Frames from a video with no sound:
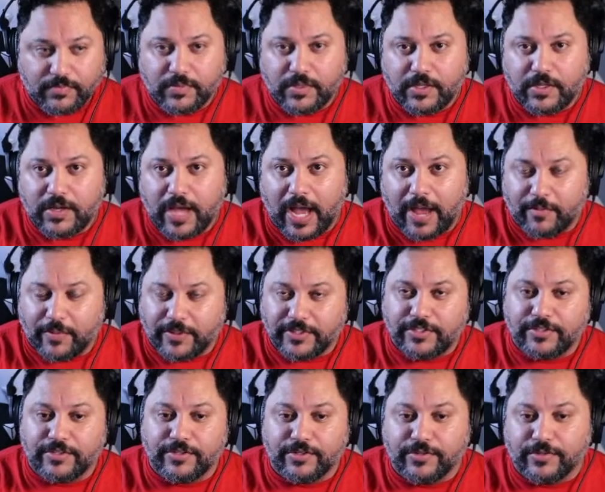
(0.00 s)
I
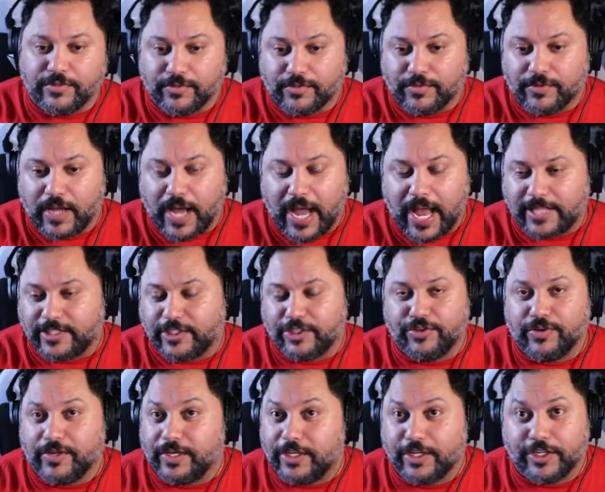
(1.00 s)
had to do
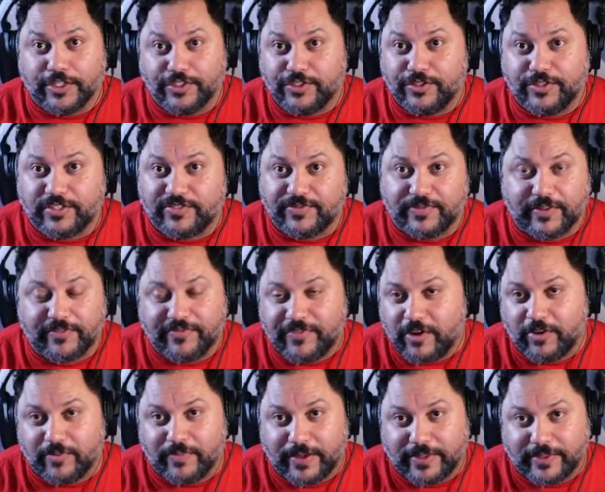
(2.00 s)
it. Couldn't do this from the
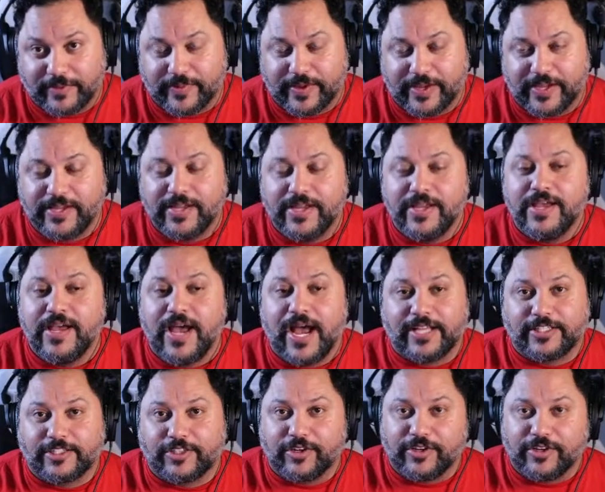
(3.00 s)
phone, by the way. I had to go to the